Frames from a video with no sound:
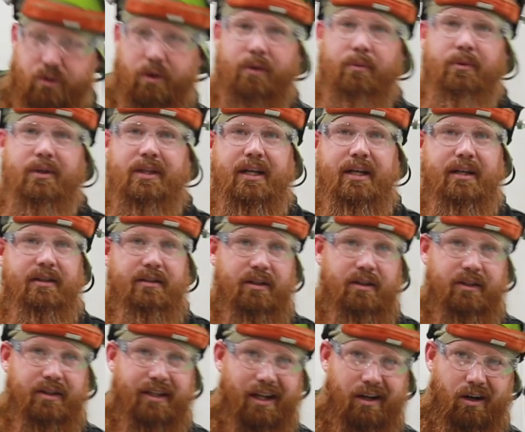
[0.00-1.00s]
joint with that,
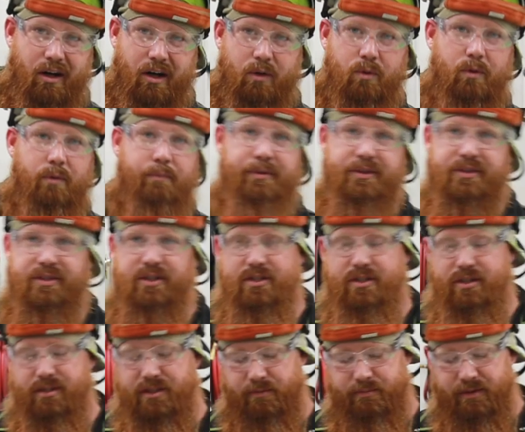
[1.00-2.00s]
you know, in that awkward
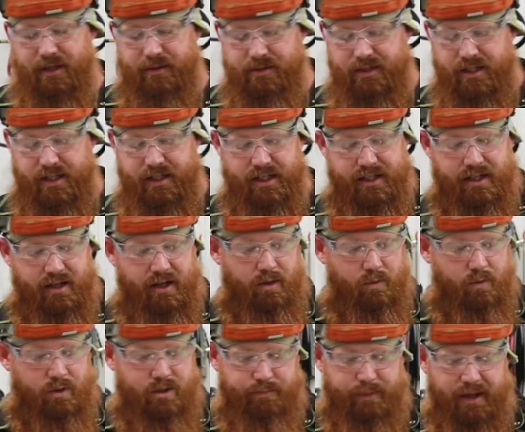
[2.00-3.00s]
position. Sometimes you got to get in
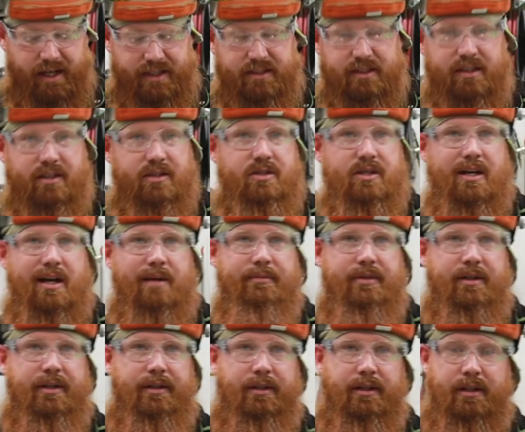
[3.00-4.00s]
awkward spots to get the
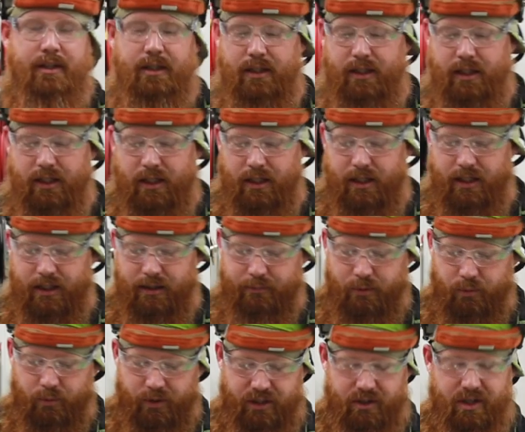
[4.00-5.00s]
job done. Uh,
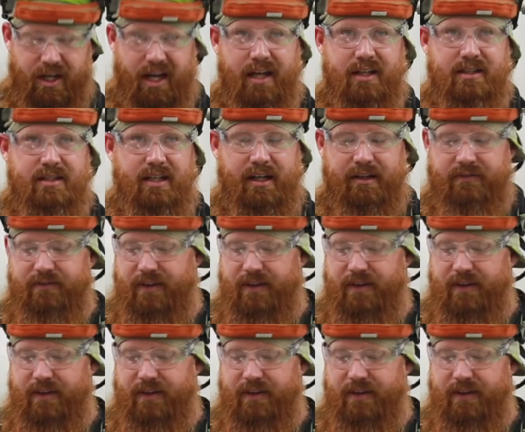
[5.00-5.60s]
but when you can, take